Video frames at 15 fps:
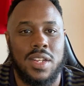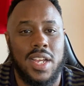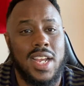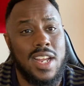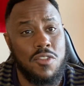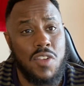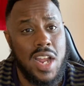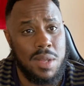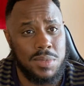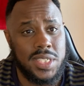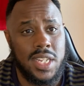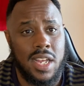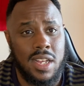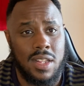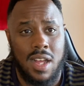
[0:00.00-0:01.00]
And
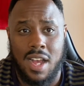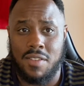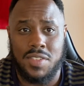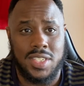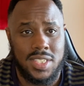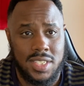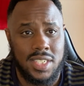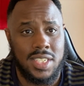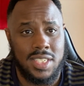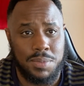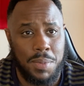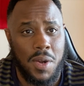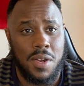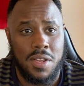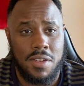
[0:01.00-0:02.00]
Ramsdale, obviously, he's
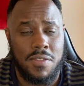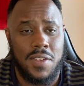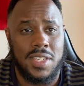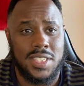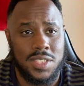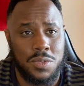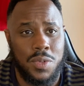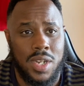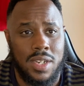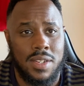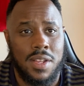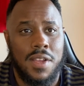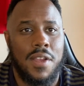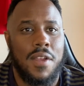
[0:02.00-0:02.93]
part of the defense as well.